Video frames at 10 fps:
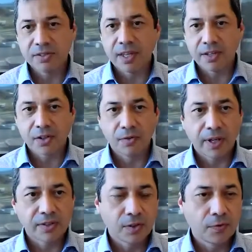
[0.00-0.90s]
that's
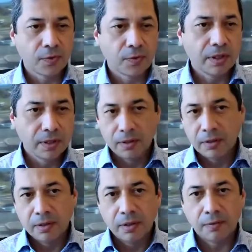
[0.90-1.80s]
correct. So
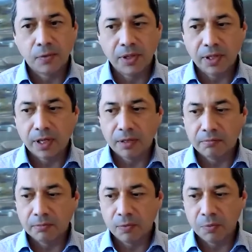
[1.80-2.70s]
if we
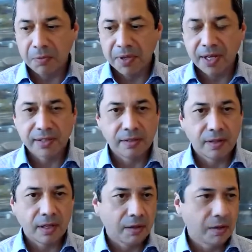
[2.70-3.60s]
may be at
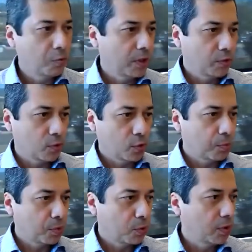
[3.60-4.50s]
in one
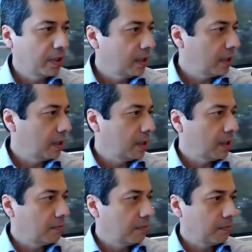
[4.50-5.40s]
group or one
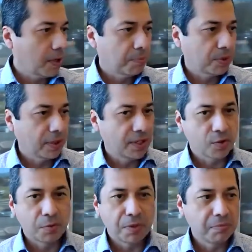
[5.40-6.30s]

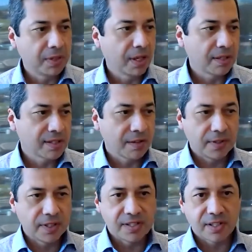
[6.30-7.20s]
population, we may be at
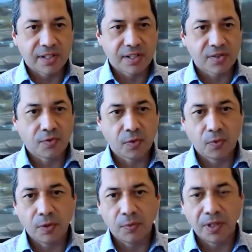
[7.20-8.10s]
76 for
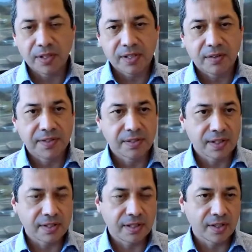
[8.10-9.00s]
1 week and
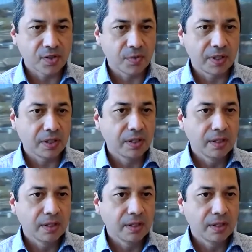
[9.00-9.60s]
76 the next week.